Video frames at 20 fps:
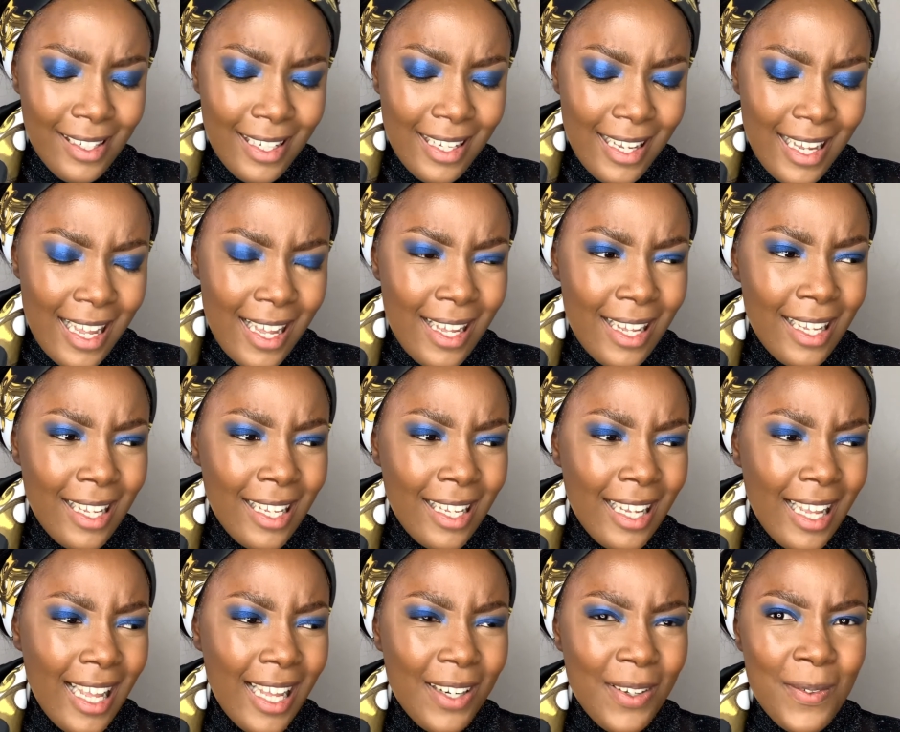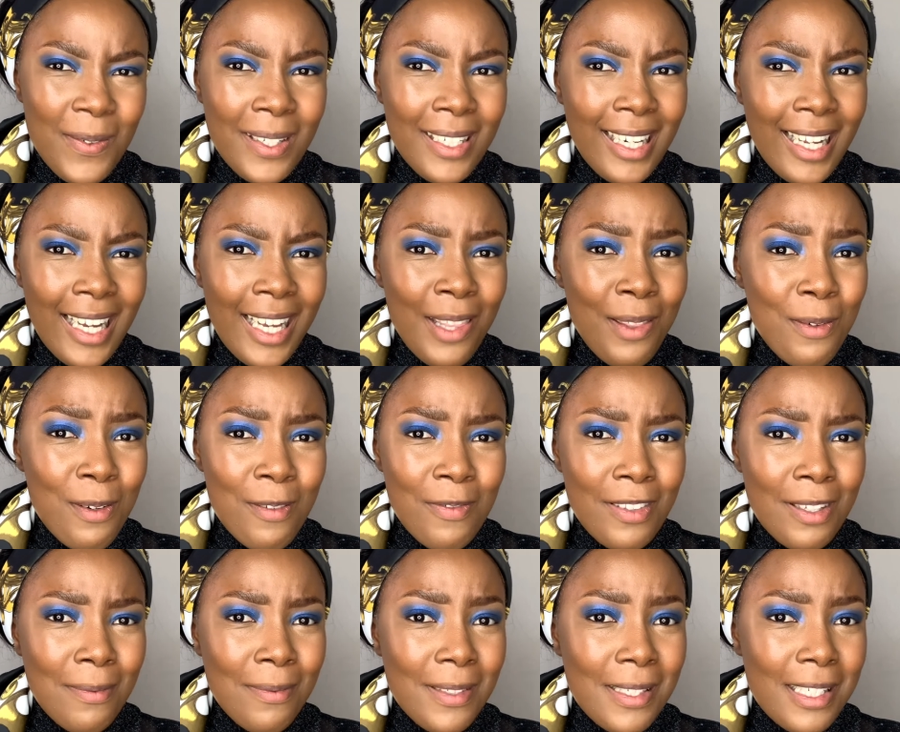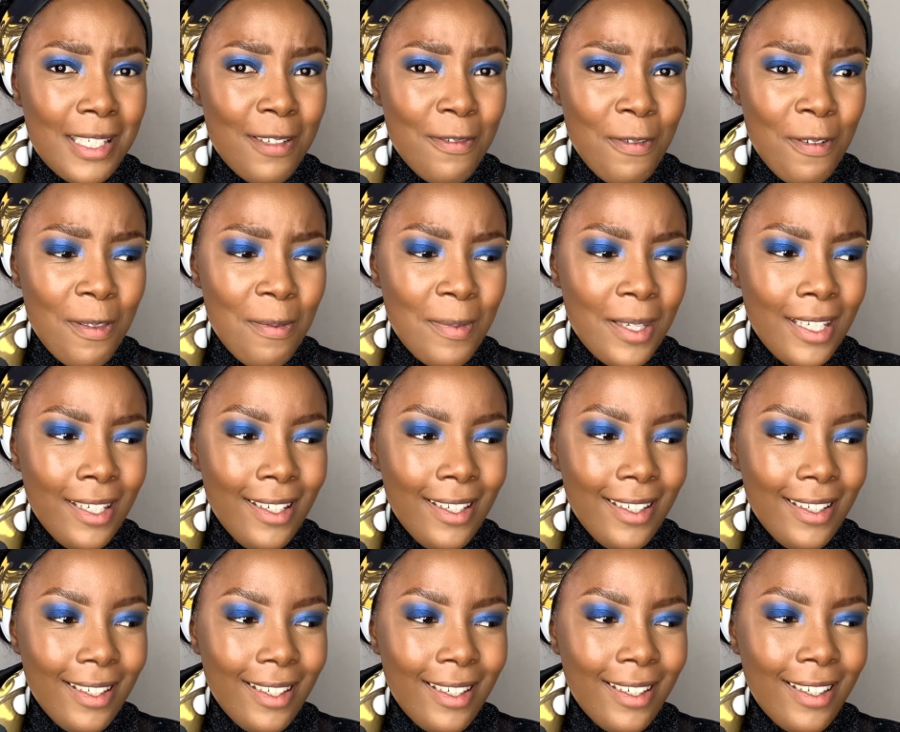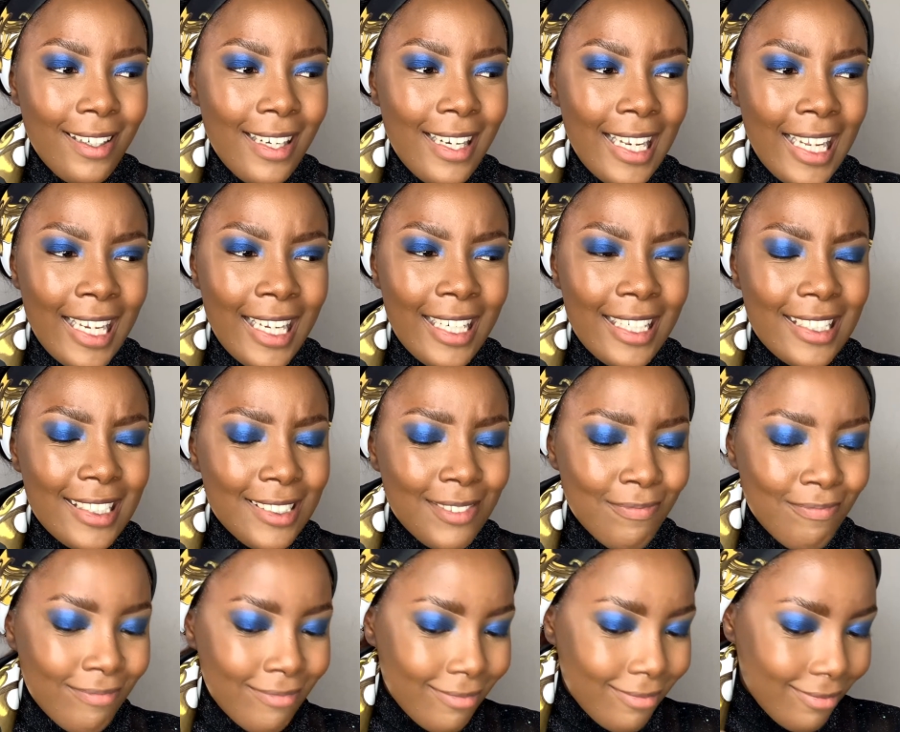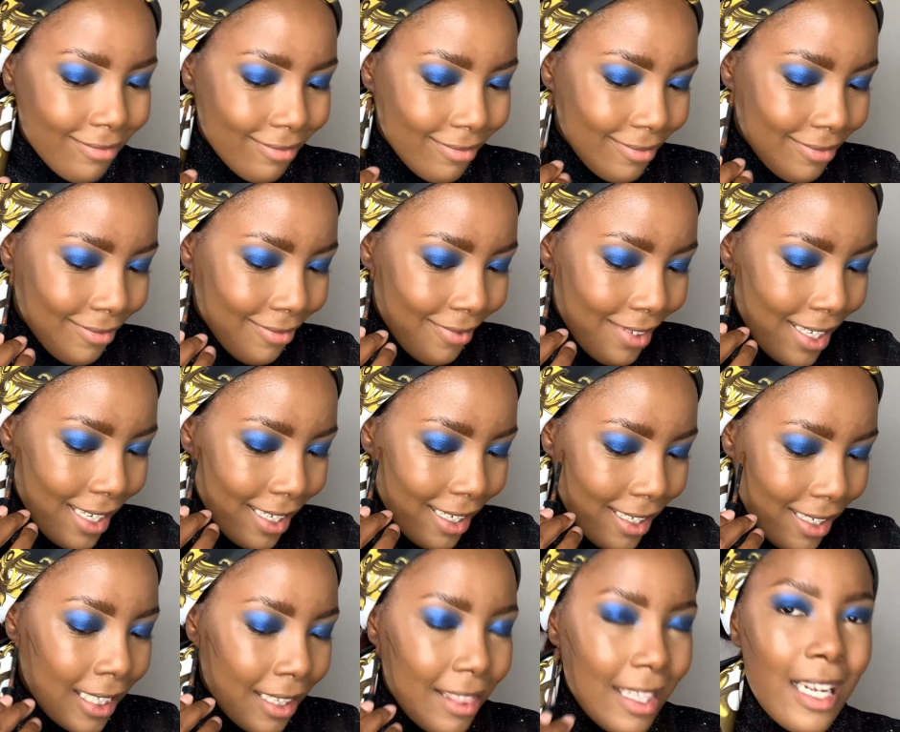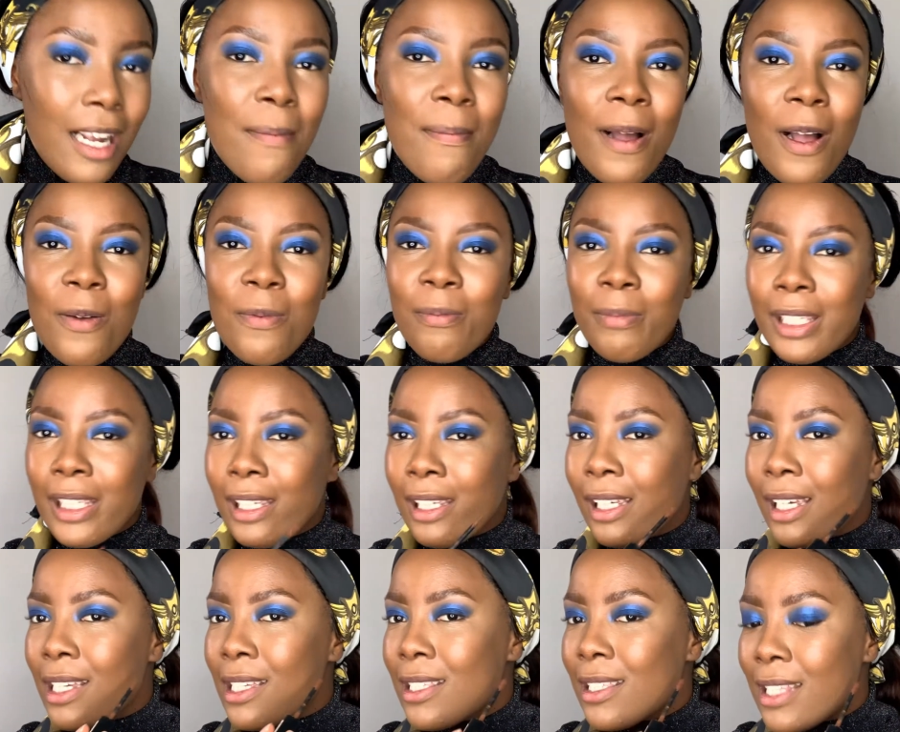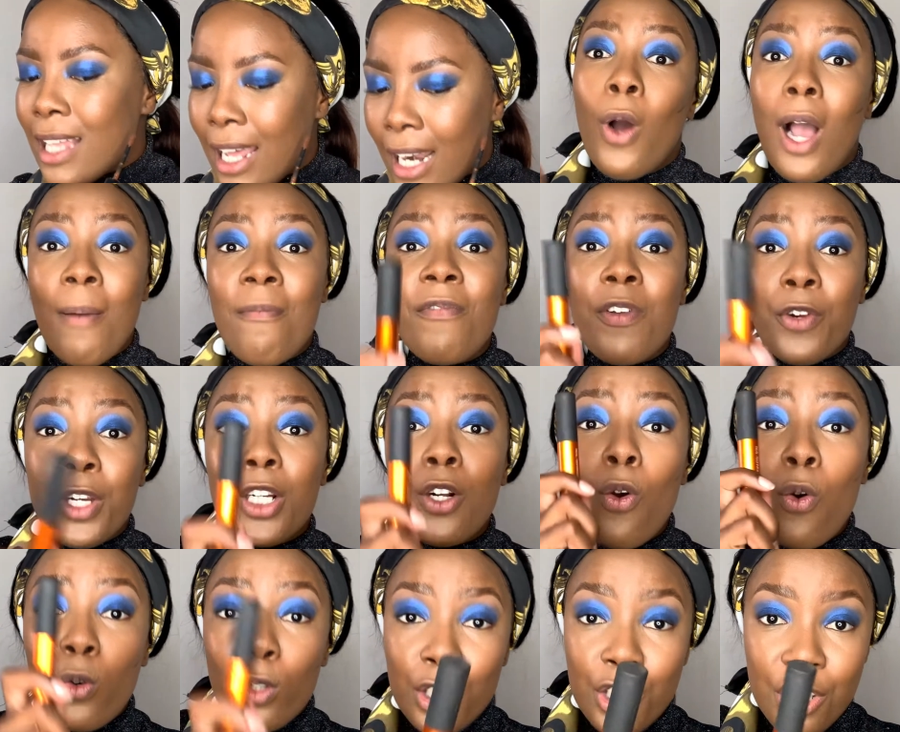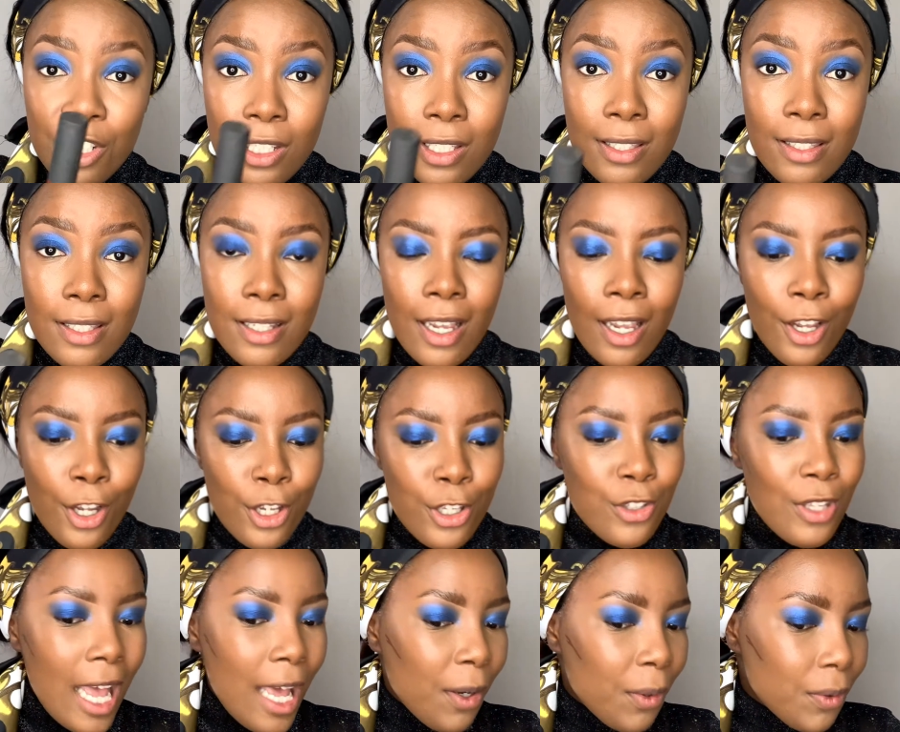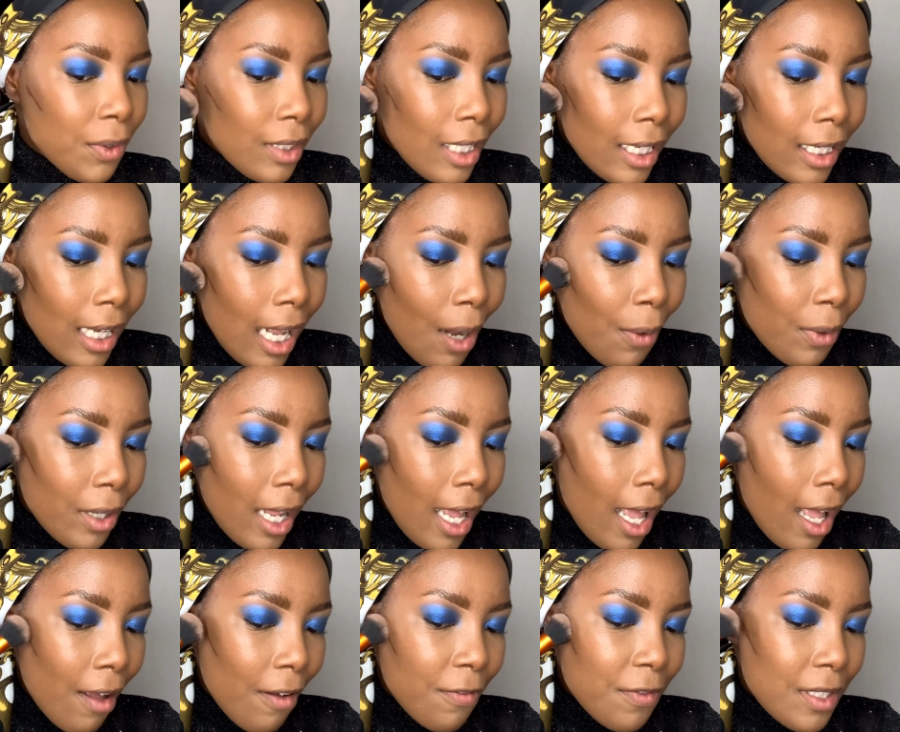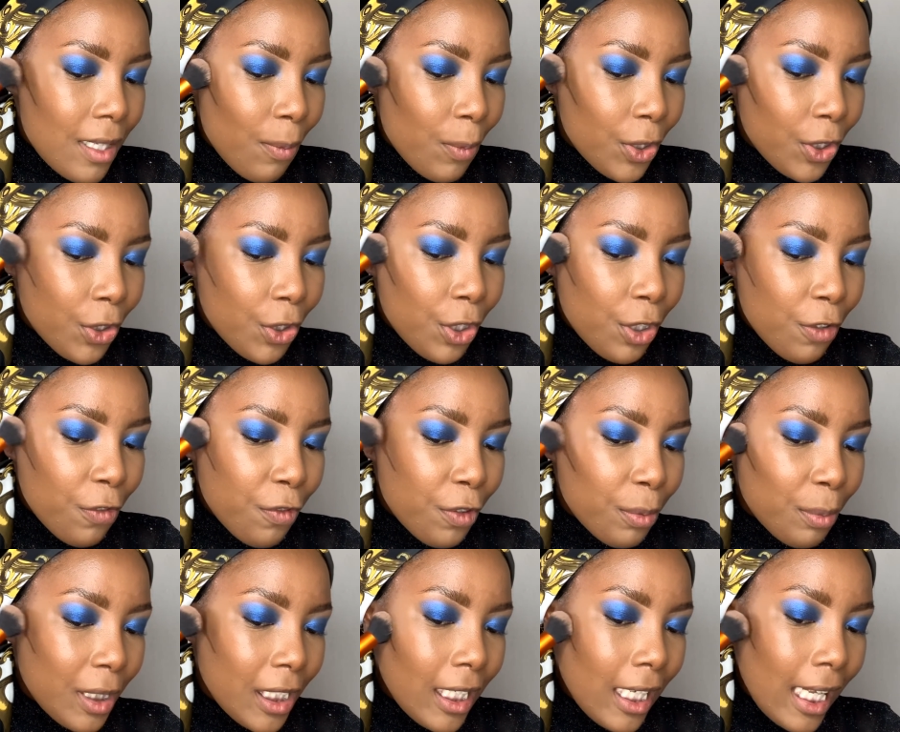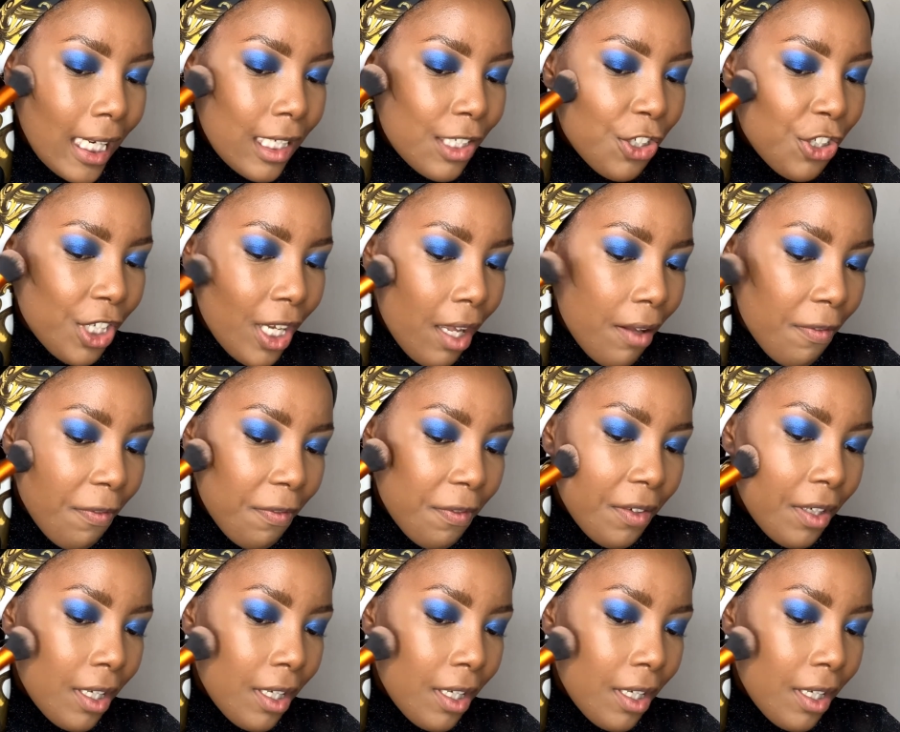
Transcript: I don't want either of them to live with me. Like, The thing about me is that I'm very cautious. So I don't think I would have someone cook for me, like a chef.